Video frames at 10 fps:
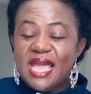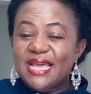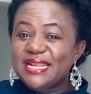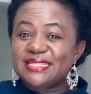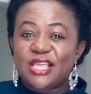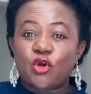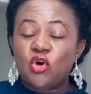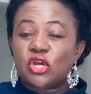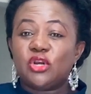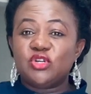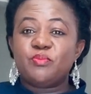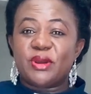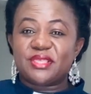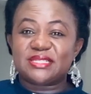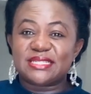And as I conclude,
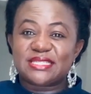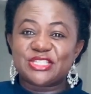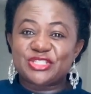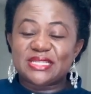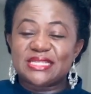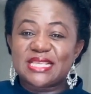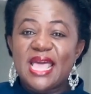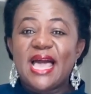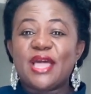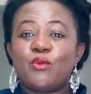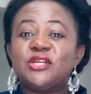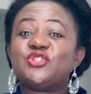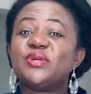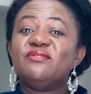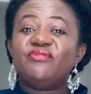brothers and sisters, I want
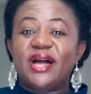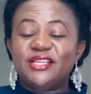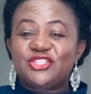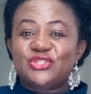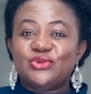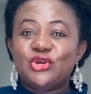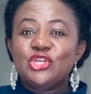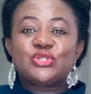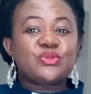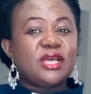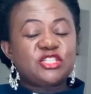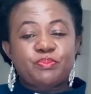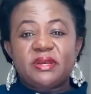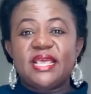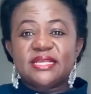to invite you to that
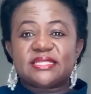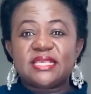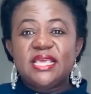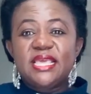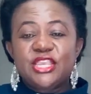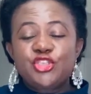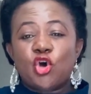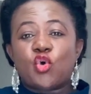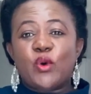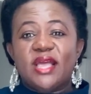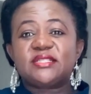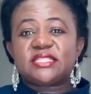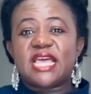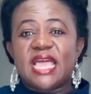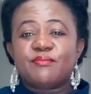place in your quiet
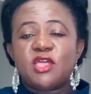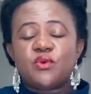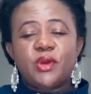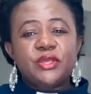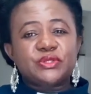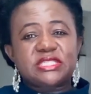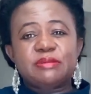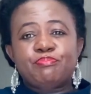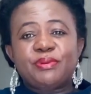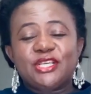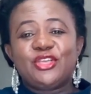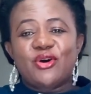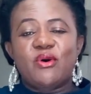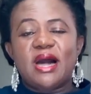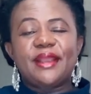time where you simply
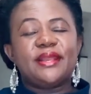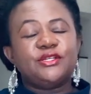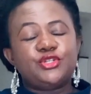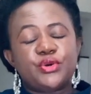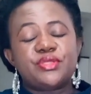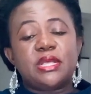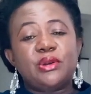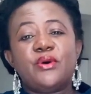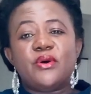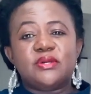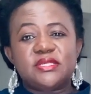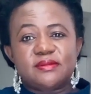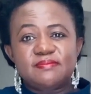go and adore the Lord